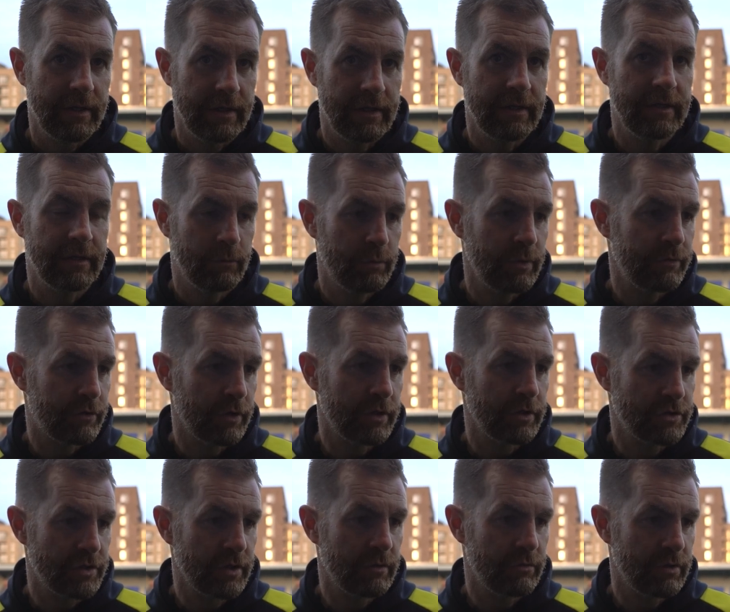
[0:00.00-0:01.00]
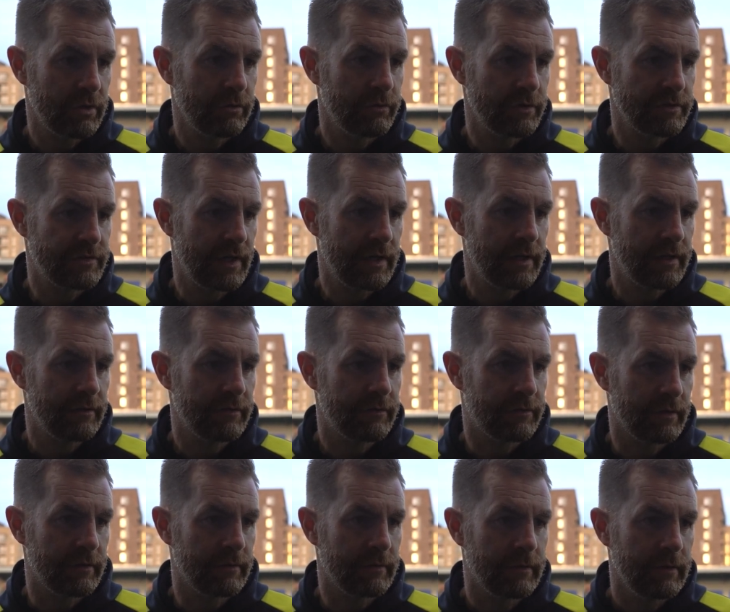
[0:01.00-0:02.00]
you know we've got to show real
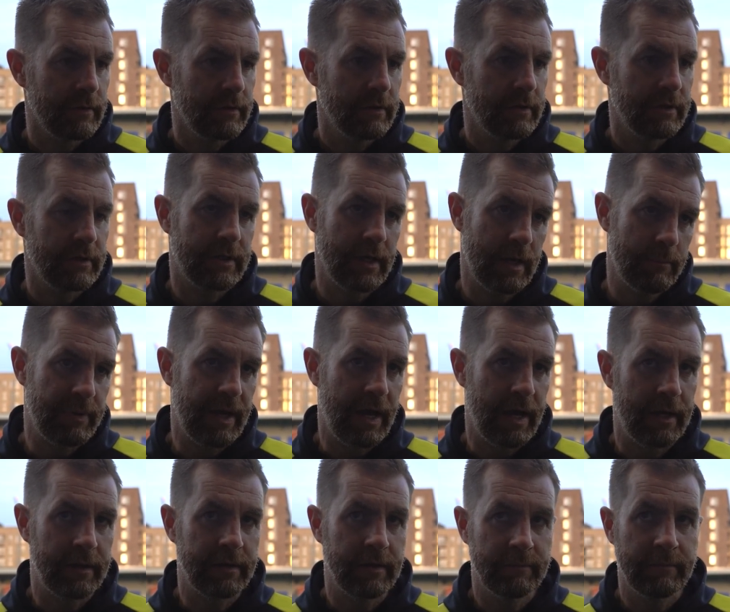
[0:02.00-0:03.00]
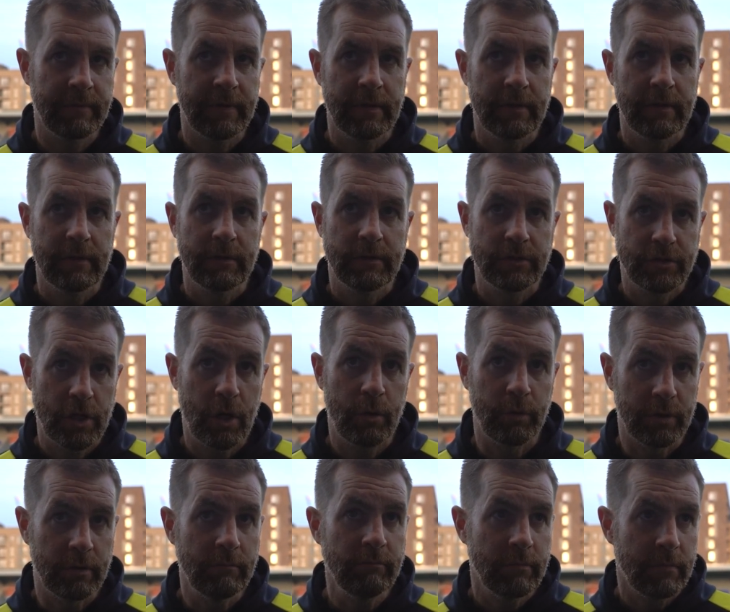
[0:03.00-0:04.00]
resilience and, and get behind them,
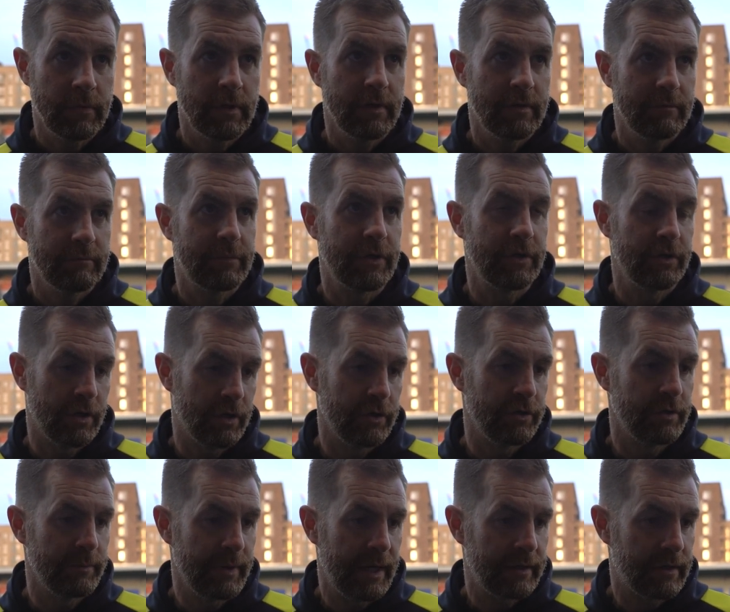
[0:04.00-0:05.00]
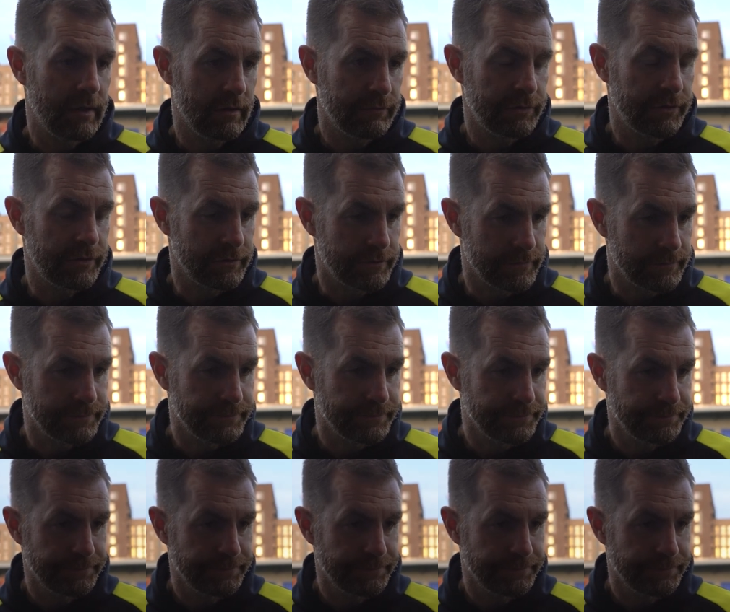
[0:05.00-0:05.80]
show them, but not undermine confidence.